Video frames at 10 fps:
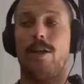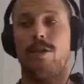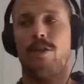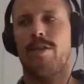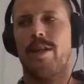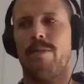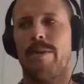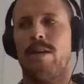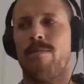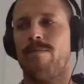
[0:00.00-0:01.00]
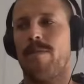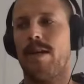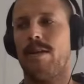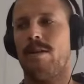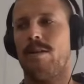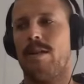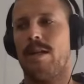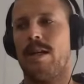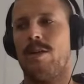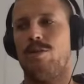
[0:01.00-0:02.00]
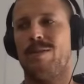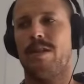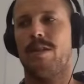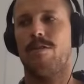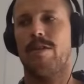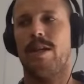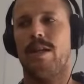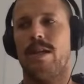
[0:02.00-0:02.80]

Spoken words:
couldn't have said it better. 100% agree.